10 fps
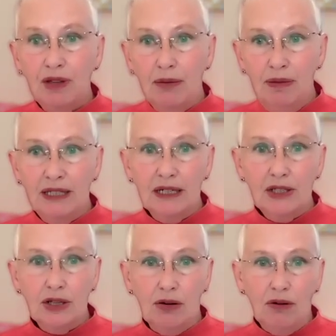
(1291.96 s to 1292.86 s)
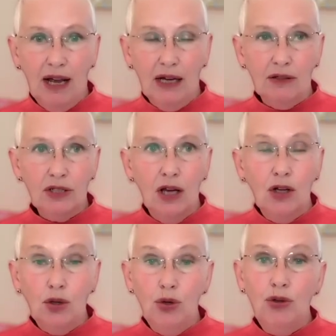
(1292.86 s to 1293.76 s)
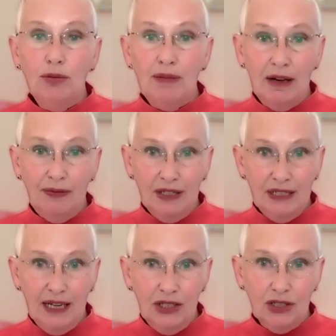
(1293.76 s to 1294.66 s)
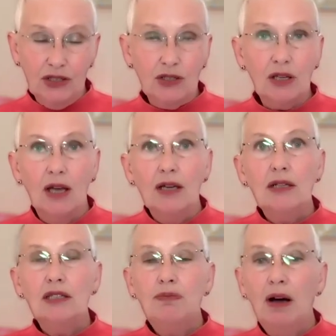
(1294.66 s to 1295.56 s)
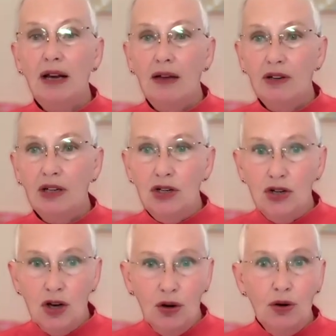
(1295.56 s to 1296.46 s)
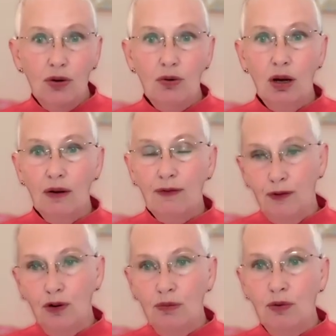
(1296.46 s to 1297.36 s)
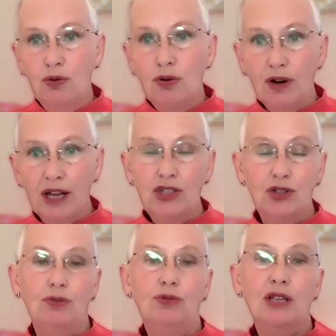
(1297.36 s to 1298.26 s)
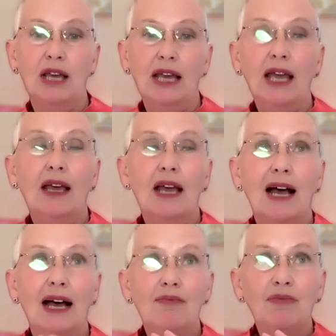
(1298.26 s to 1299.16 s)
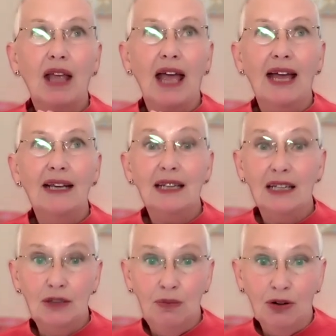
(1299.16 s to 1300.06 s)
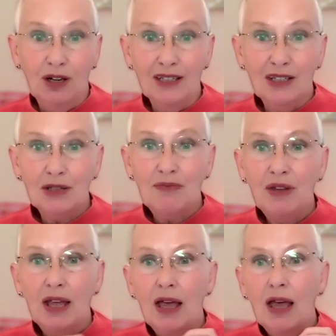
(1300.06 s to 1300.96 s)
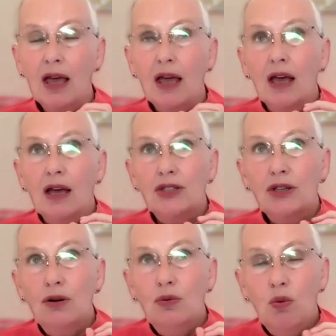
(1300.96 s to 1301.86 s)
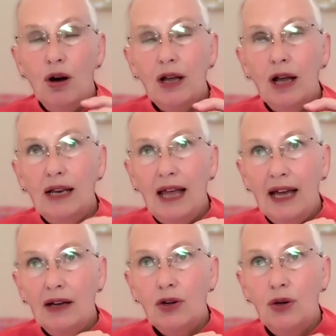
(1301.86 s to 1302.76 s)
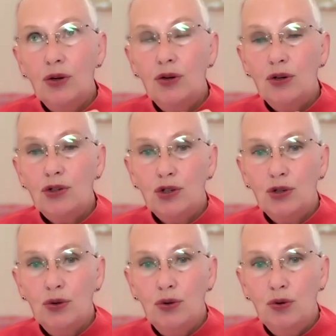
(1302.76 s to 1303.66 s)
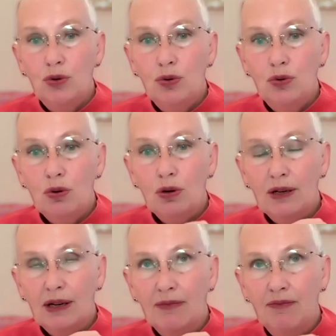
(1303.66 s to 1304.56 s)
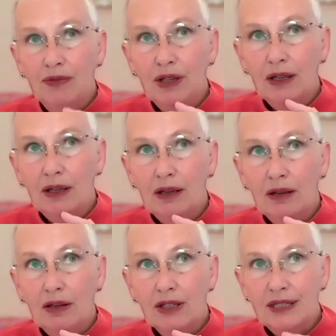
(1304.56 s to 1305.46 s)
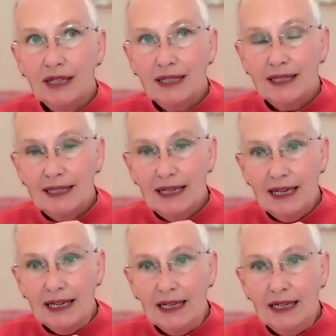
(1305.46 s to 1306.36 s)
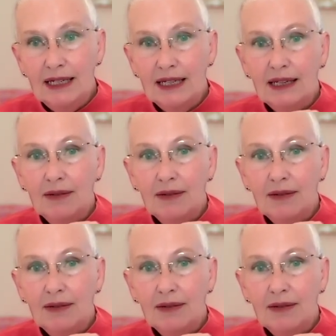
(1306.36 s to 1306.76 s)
a business around lunar manifestations, despite having no formal credentials and experience. So what allowed her to succeed